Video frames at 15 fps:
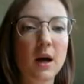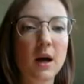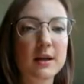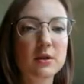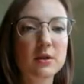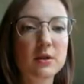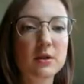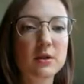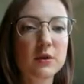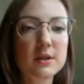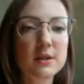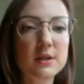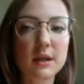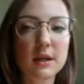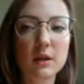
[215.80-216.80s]
right, so the first
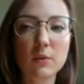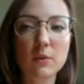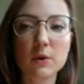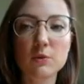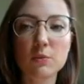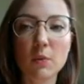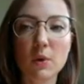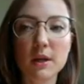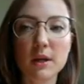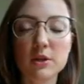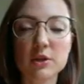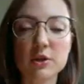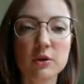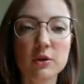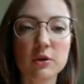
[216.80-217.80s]
thing you would want to
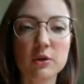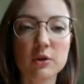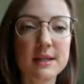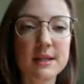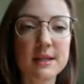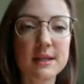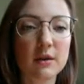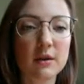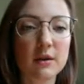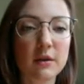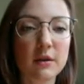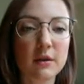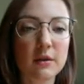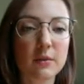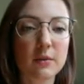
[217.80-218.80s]
do is take a look
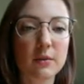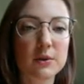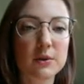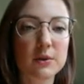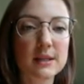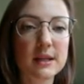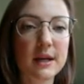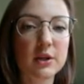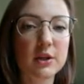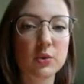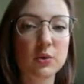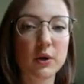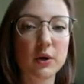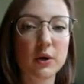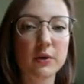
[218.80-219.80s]
through your slide
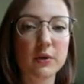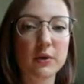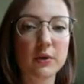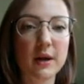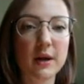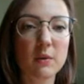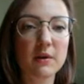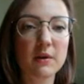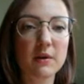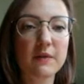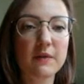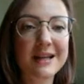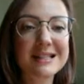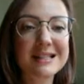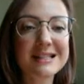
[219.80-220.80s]
sorter, right? You want to
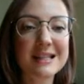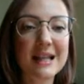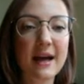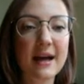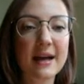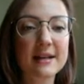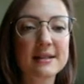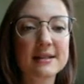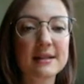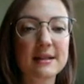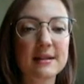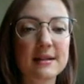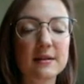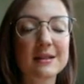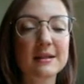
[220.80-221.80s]
find slide
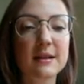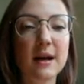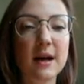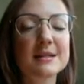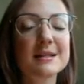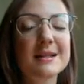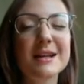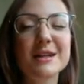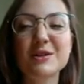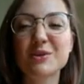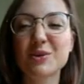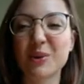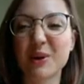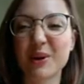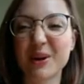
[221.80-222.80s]

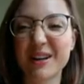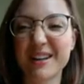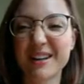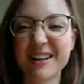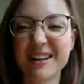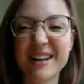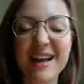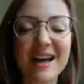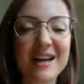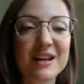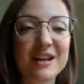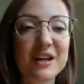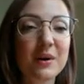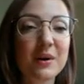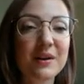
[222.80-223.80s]
sorter.
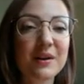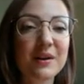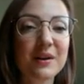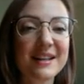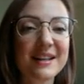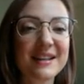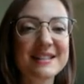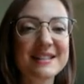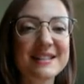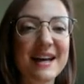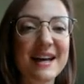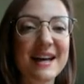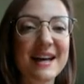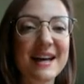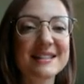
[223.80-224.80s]
You want to find the
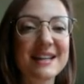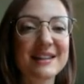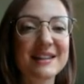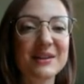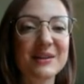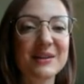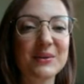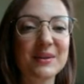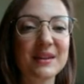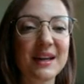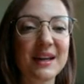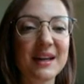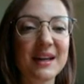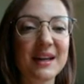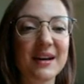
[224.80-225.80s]
slides that you
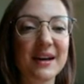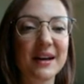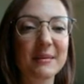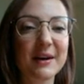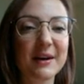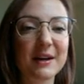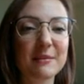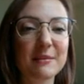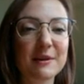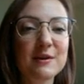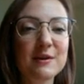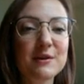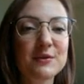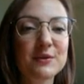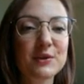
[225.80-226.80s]
think are going to be
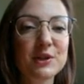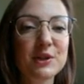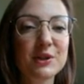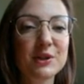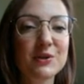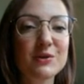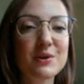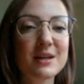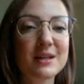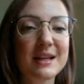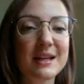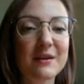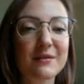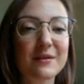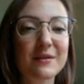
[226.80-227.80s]
useful to you. You can
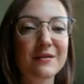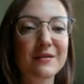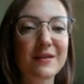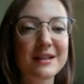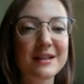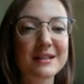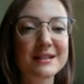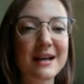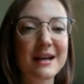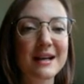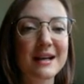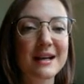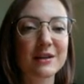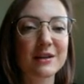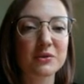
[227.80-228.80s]
get rid of any slides
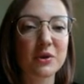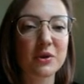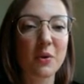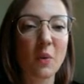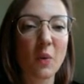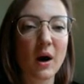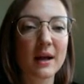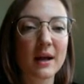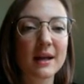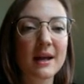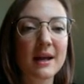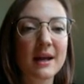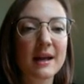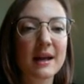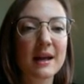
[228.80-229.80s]
that you don't want.
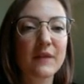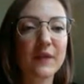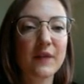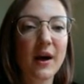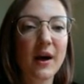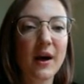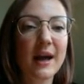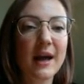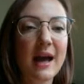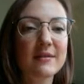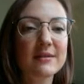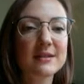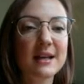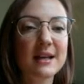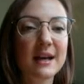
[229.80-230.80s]
If I have
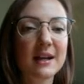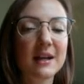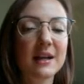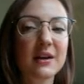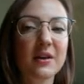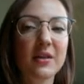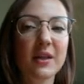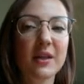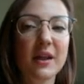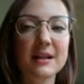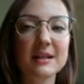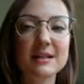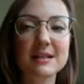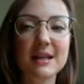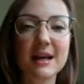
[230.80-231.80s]
a slide here that I
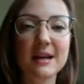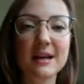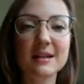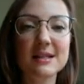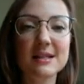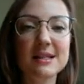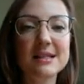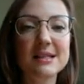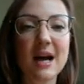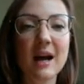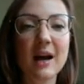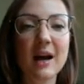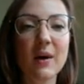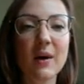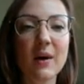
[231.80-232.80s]
decide this is
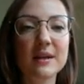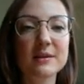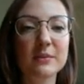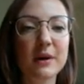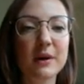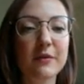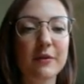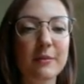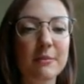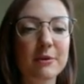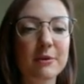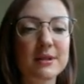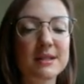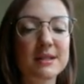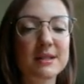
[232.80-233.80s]
not going to work for my
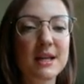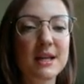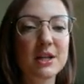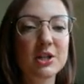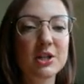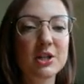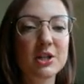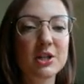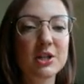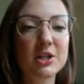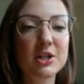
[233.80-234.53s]
presentation,